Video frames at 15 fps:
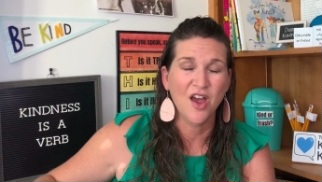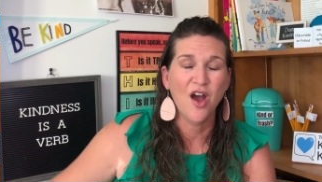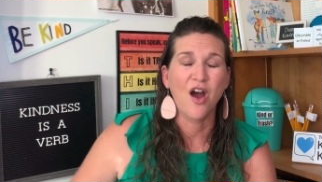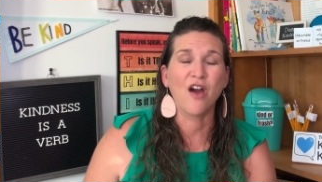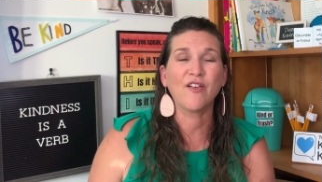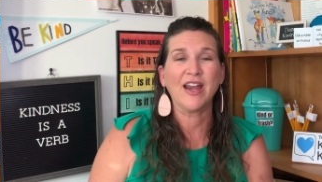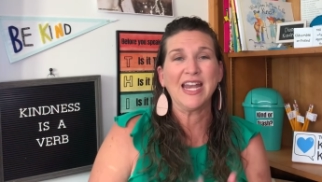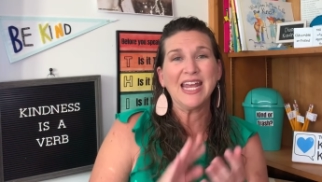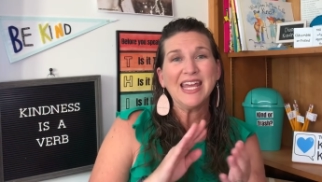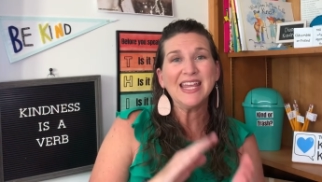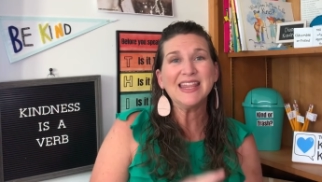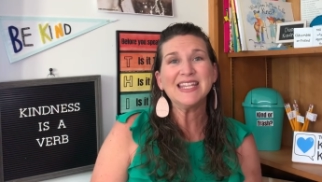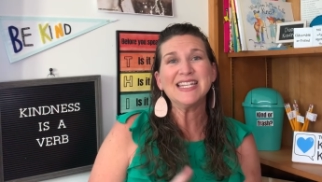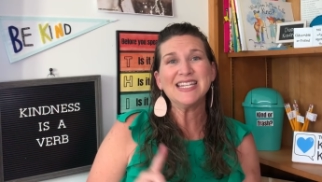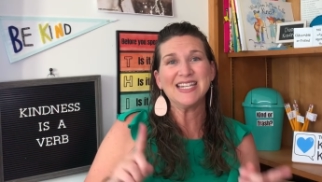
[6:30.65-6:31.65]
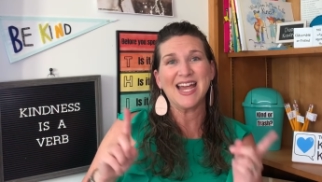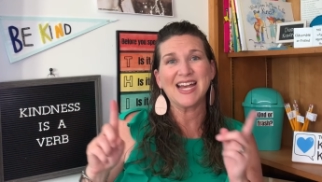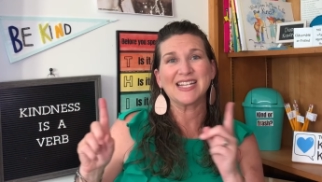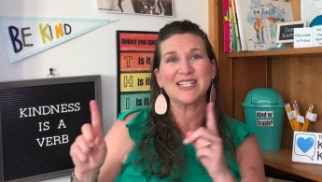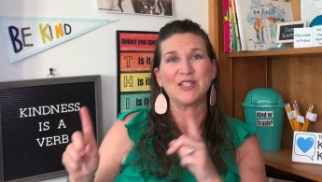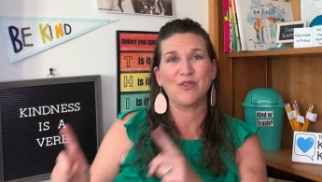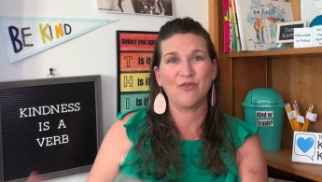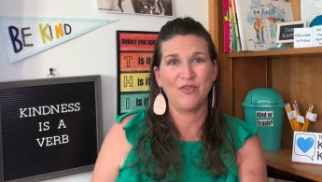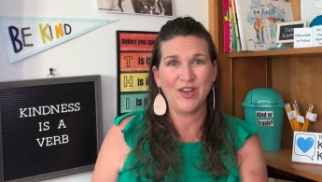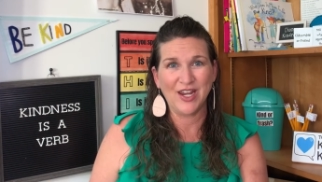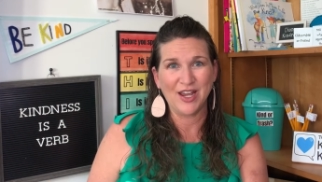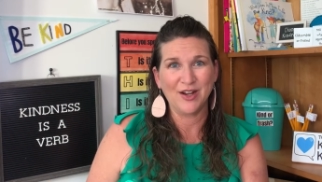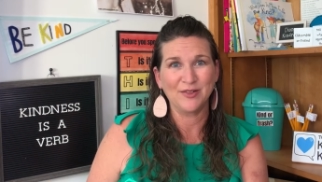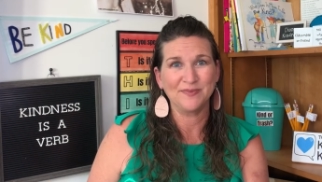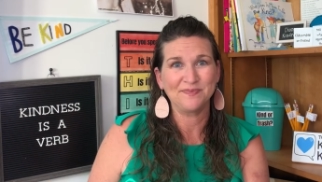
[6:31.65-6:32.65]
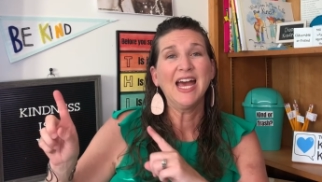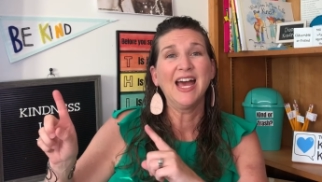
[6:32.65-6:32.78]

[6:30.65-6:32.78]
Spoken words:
All right, in the next video,